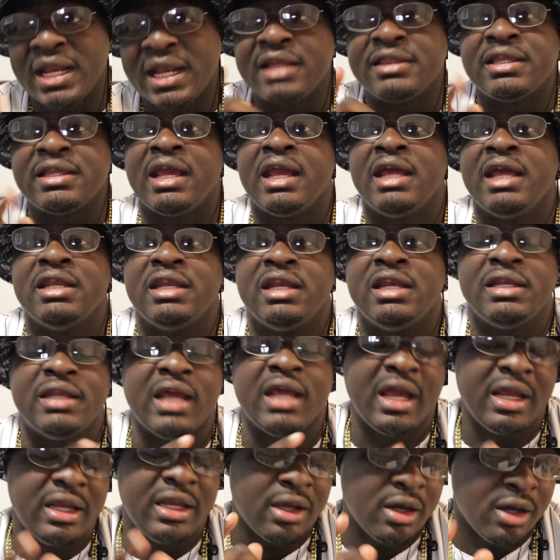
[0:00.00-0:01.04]
But at the end of the
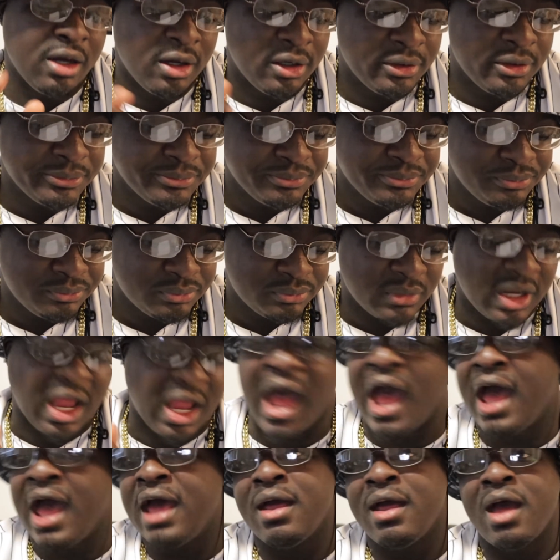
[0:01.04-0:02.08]
day, y'all,
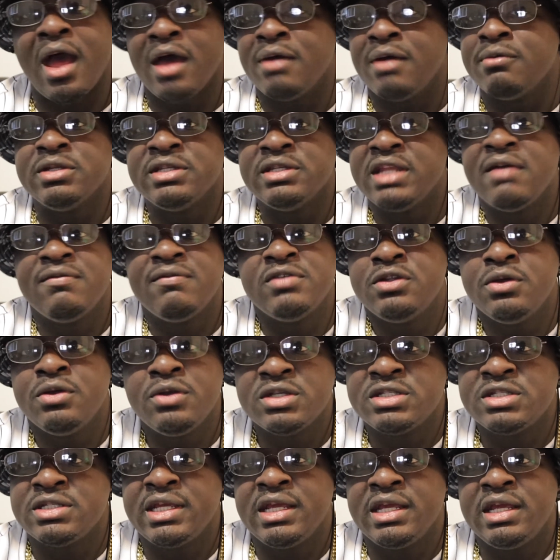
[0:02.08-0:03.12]
I would never
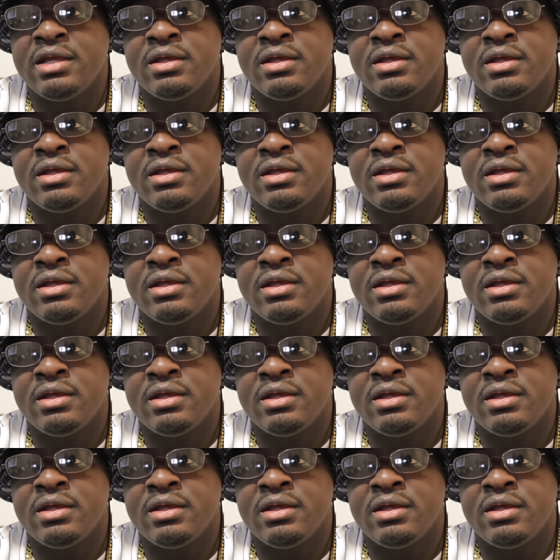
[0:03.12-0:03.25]
do this